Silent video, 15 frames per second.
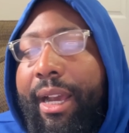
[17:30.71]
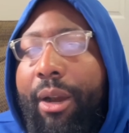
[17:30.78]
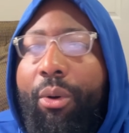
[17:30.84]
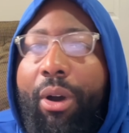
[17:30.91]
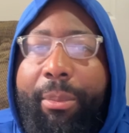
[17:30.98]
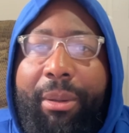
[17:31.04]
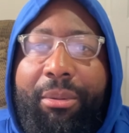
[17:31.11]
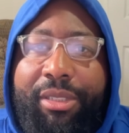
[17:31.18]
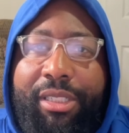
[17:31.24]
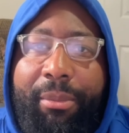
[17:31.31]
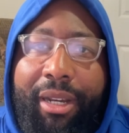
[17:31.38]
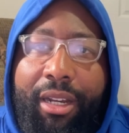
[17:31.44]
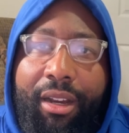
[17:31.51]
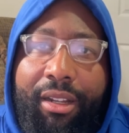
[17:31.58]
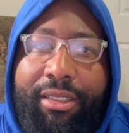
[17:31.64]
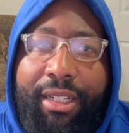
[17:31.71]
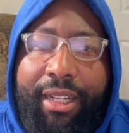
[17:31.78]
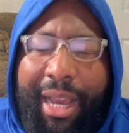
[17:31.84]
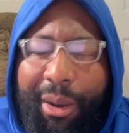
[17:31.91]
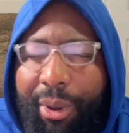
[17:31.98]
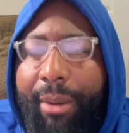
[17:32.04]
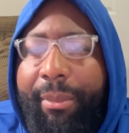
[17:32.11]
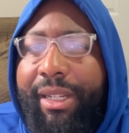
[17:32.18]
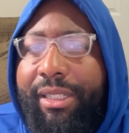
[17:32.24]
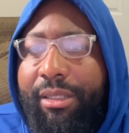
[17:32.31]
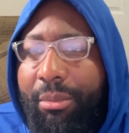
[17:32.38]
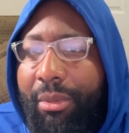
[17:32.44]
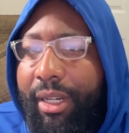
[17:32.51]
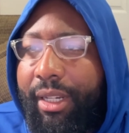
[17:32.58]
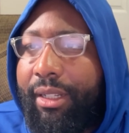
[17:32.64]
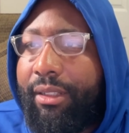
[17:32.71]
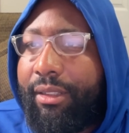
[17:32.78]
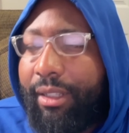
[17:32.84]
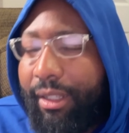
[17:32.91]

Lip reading: I want people to see my content. I want to make some money.